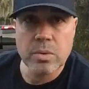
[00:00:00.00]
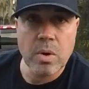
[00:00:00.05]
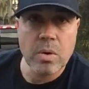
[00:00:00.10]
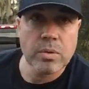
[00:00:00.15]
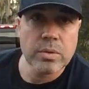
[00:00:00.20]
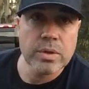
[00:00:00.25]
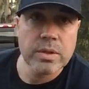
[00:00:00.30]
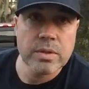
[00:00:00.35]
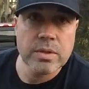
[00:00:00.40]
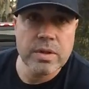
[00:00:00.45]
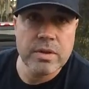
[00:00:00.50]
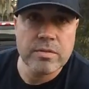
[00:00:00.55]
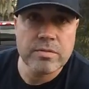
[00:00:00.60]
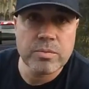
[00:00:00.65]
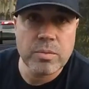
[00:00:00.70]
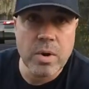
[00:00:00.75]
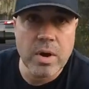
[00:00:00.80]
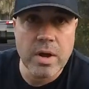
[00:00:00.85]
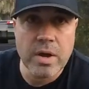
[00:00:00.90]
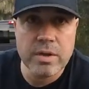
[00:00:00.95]
only live
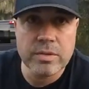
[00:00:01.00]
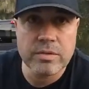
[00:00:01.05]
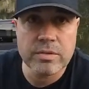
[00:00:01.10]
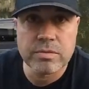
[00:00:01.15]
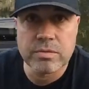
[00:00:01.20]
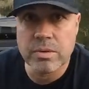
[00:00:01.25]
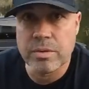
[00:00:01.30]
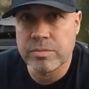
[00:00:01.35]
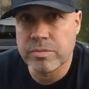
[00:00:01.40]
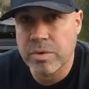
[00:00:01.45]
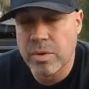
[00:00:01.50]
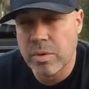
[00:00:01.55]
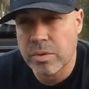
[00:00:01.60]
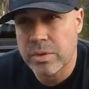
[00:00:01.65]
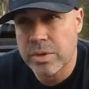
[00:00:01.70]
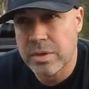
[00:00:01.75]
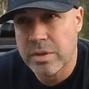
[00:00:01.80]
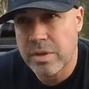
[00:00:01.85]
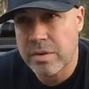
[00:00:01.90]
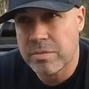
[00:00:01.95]
once. So if you
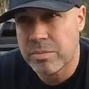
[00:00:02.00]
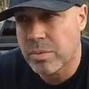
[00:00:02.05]
only live